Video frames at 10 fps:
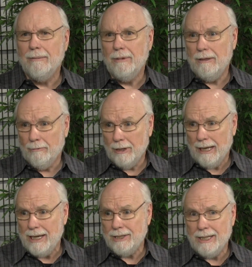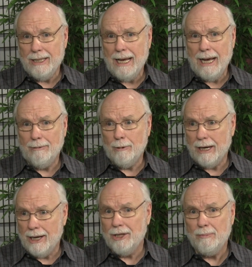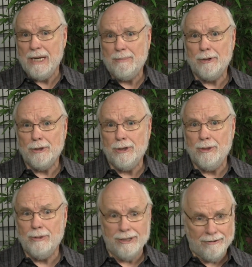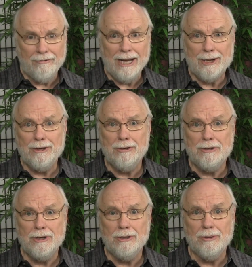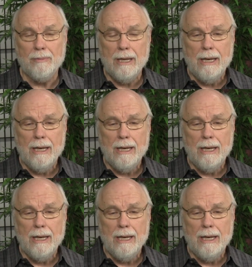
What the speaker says: realizing that what other people do will affect you too.